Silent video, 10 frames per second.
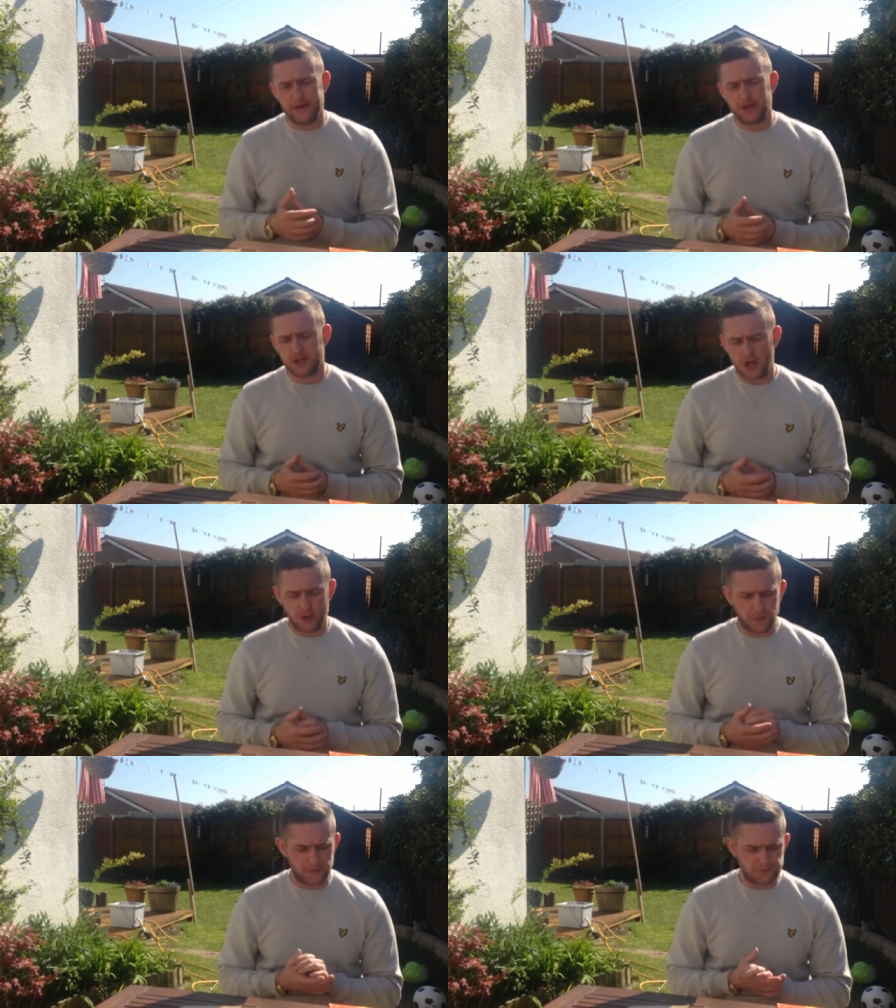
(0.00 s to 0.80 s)

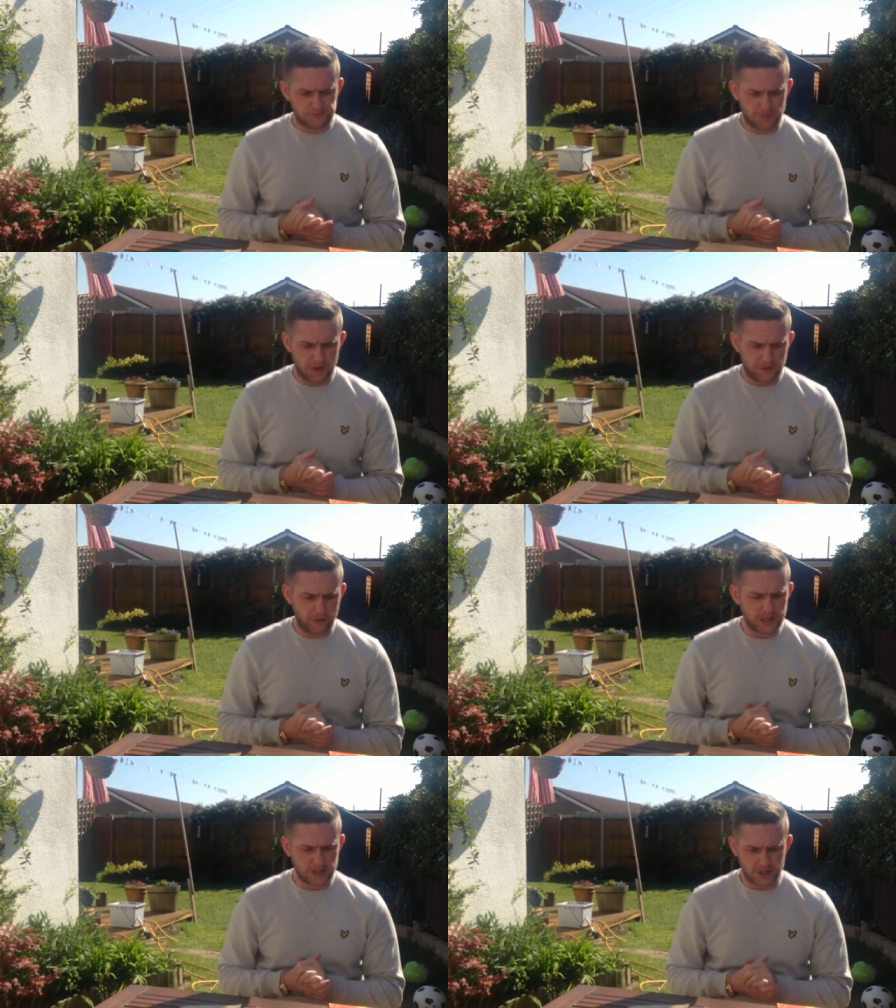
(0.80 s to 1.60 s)
So,
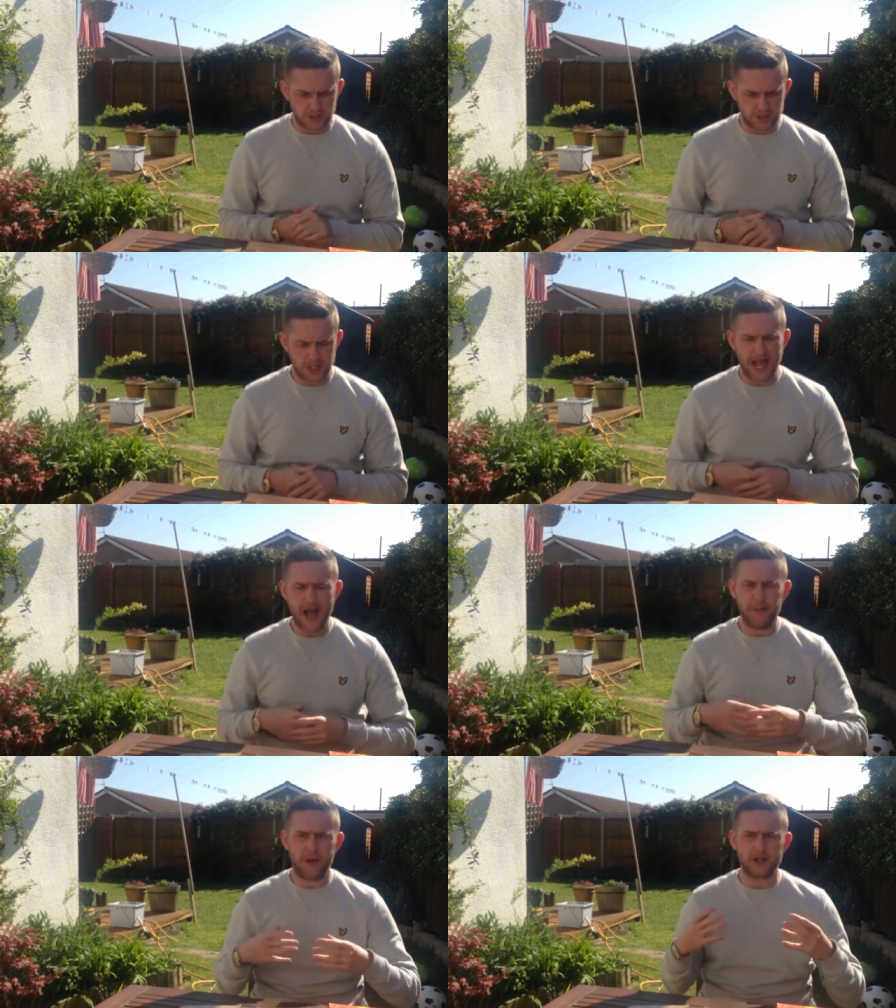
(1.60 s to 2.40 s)
for instance,
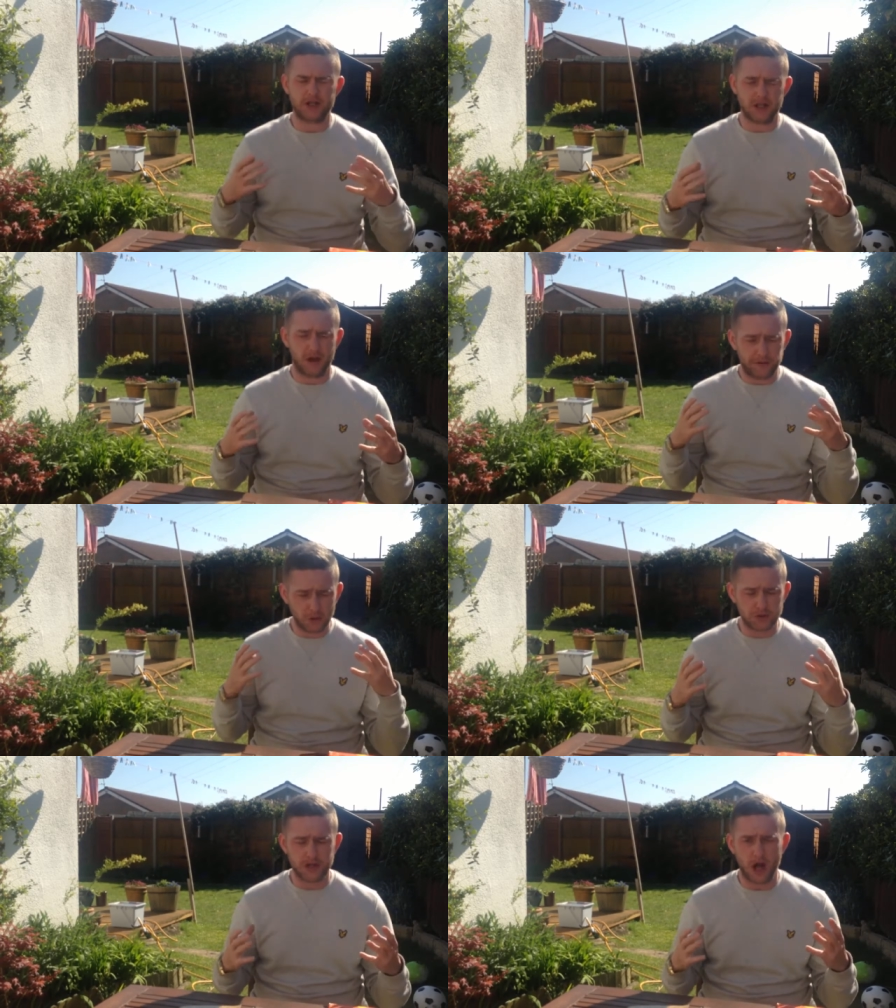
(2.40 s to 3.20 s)
how much of
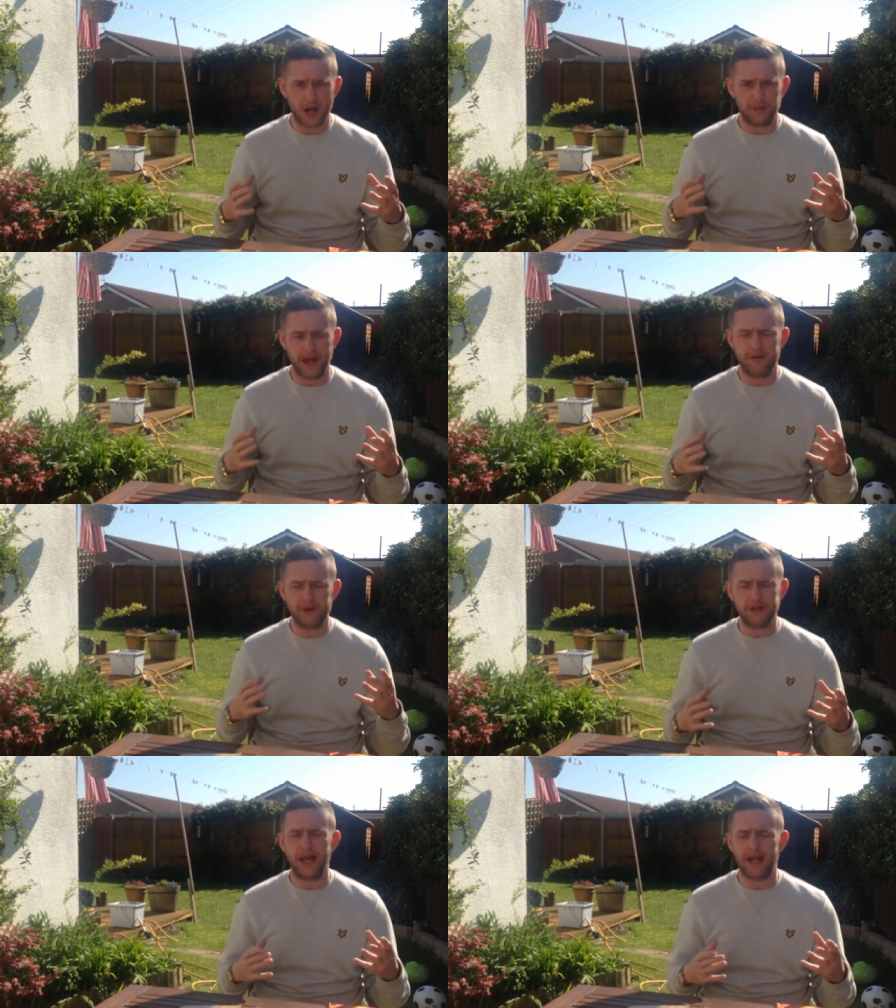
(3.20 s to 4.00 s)
your time
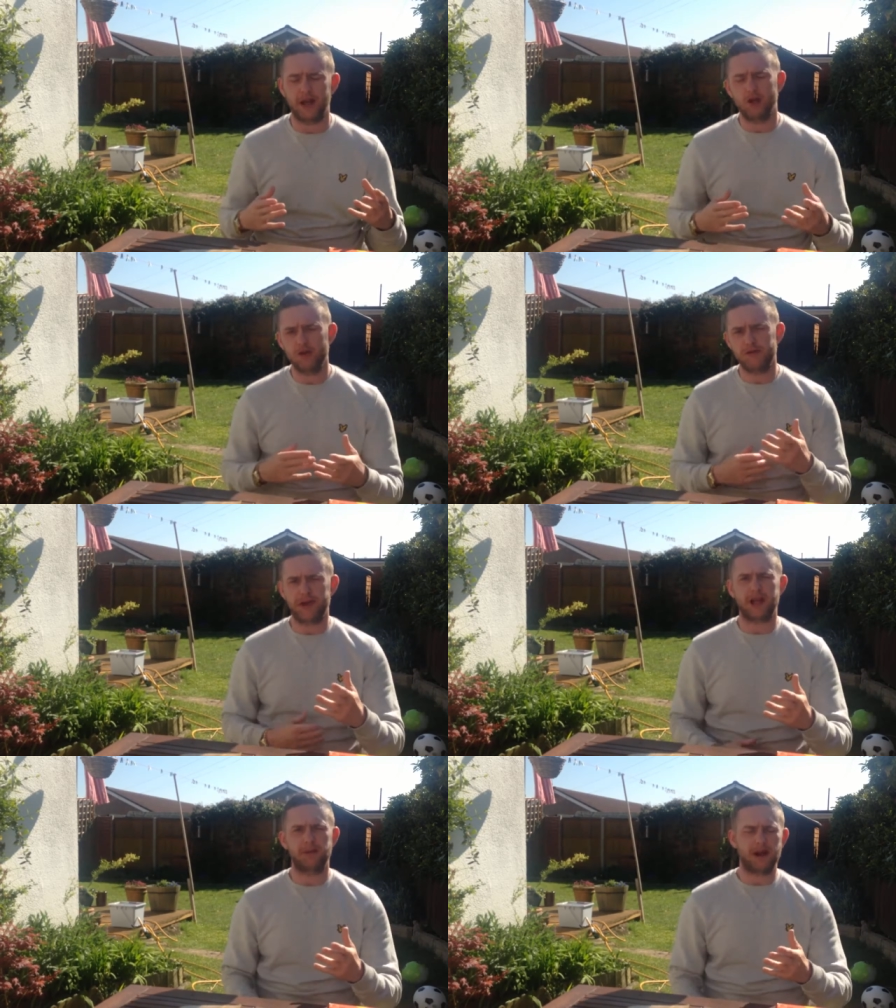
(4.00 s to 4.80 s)
every day are you
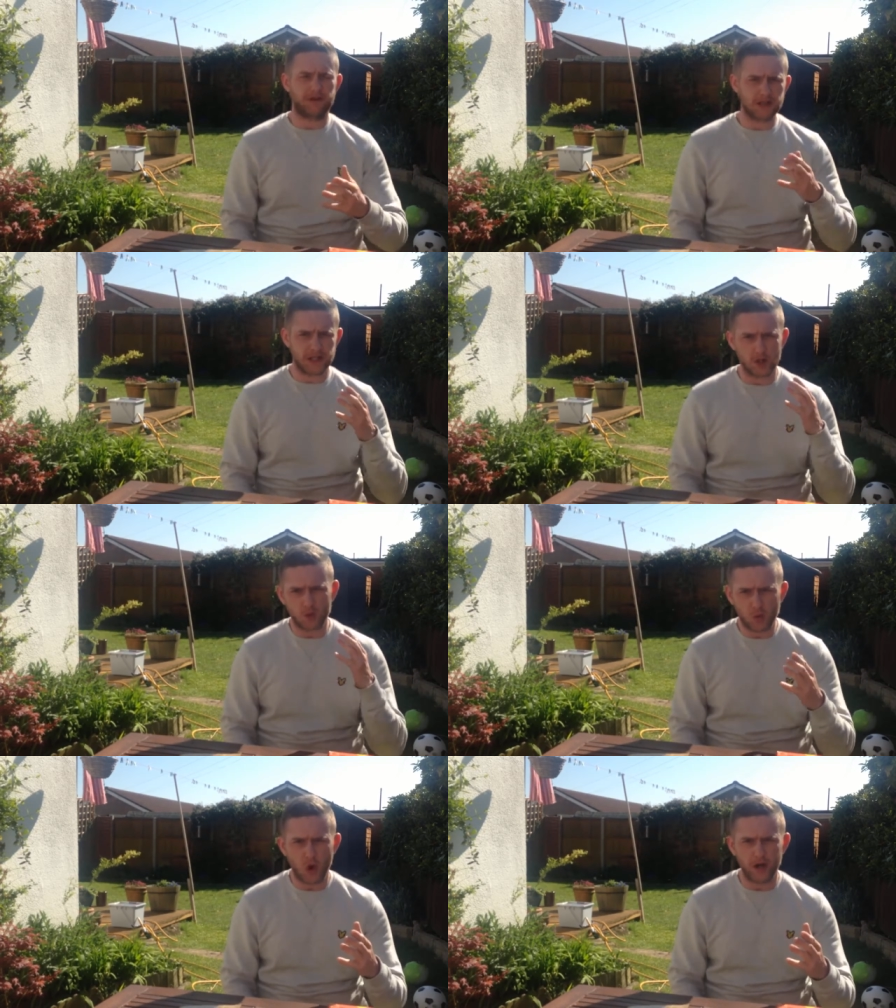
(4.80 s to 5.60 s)
thinking about the things that
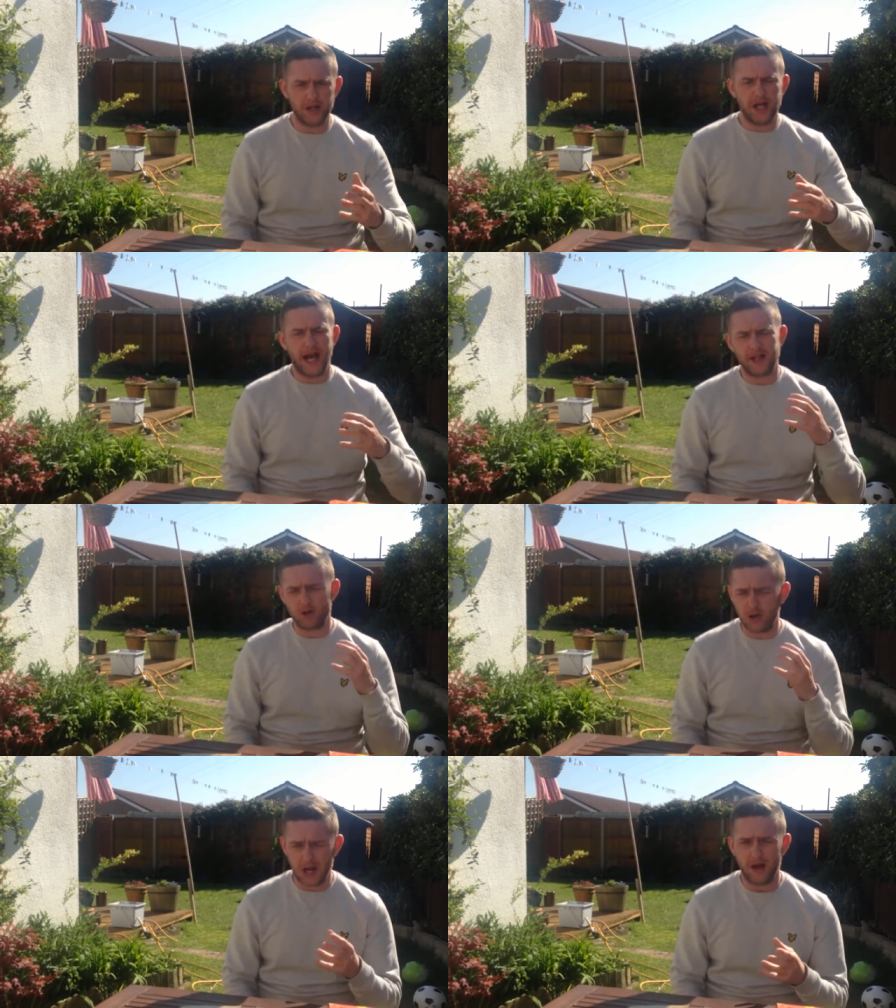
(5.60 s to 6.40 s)
you want and
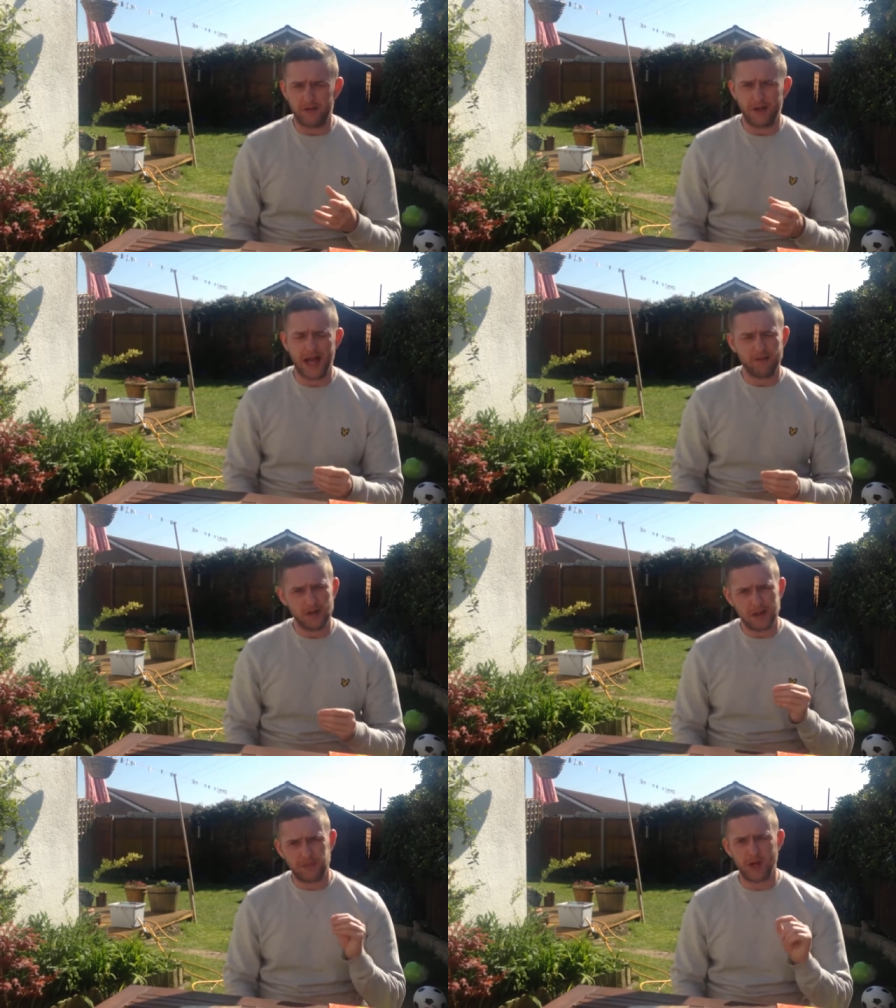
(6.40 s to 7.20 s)
you love and
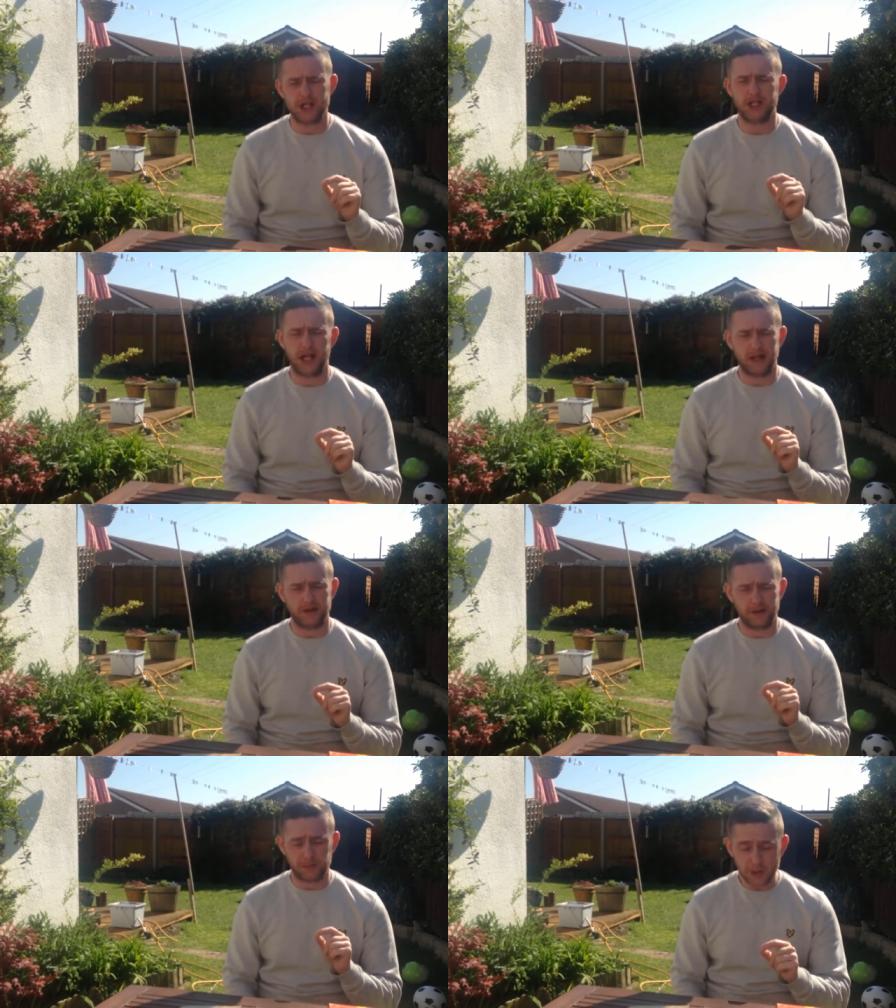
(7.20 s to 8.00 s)
really appreciating
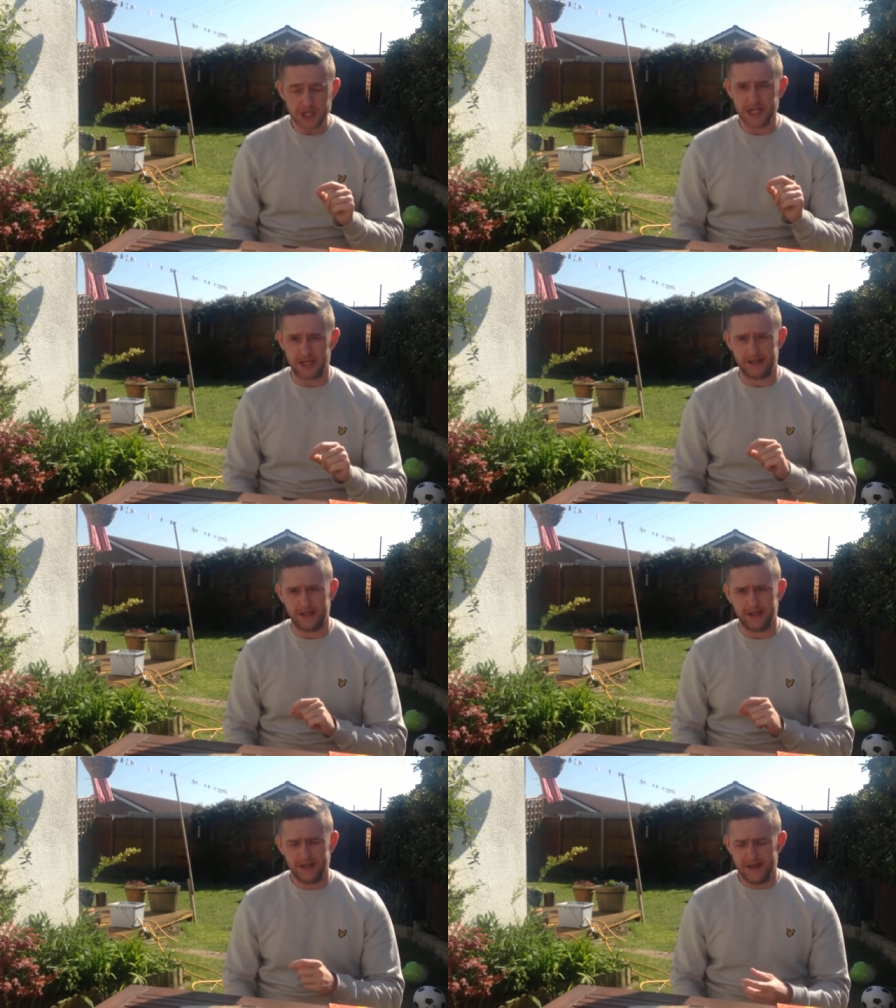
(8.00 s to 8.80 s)
it?